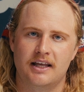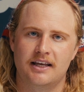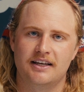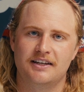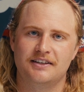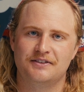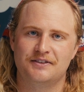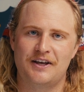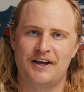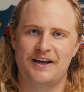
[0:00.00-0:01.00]
like
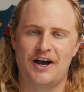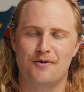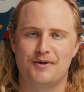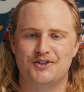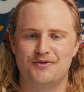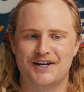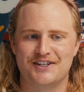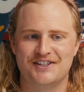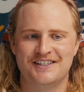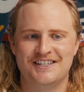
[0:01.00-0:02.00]
how much we
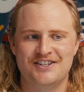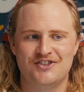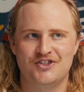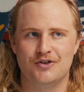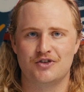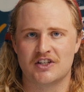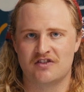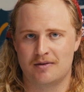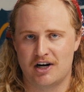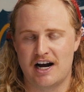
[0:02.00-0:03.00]
can shoot just
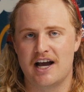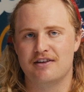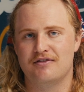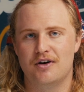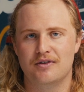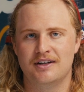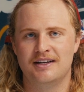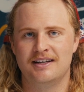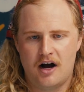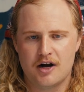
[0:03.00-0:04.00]
from our iPhone.
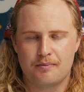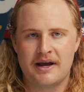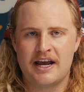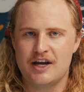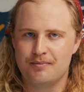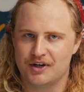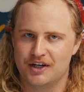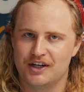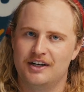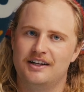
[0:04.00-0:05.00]
On
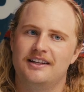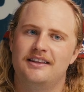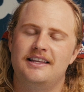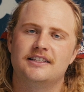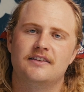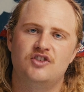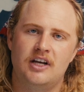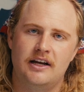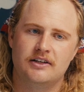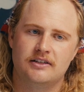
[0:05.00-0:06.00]
paper, things have
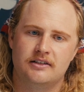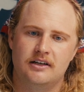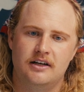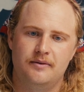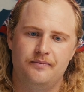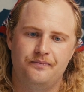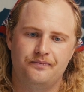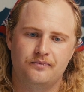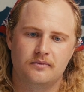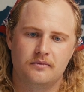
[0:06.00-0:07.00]
changed
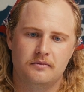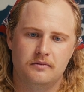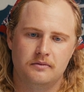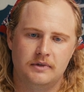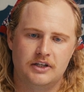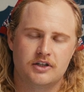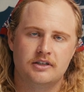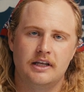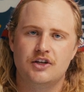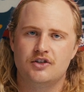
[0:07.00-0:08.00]

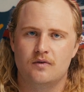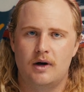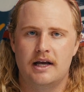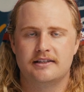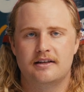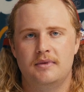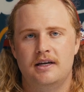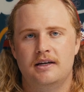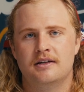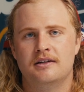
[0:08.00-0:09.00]
legislation-wise. I
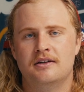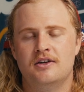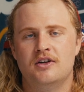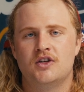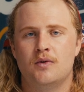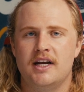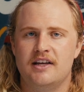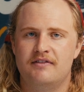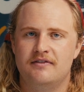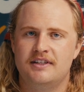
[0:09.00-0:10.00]
mean,
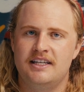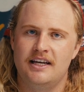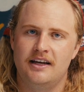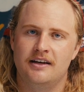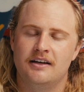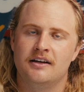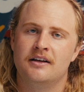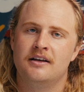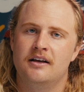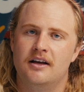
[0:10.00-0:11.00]
2015,
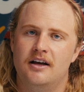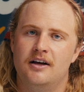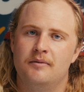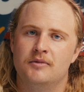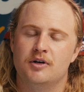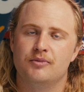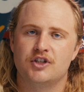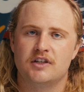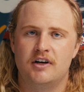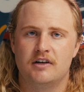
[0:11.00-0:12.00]

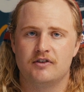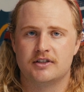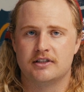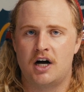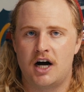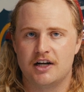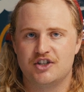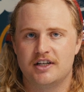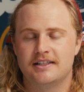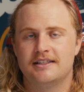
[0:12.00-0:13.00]
Abergefell versus
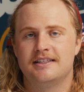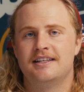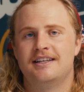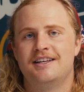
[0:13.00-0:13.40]
Hodges,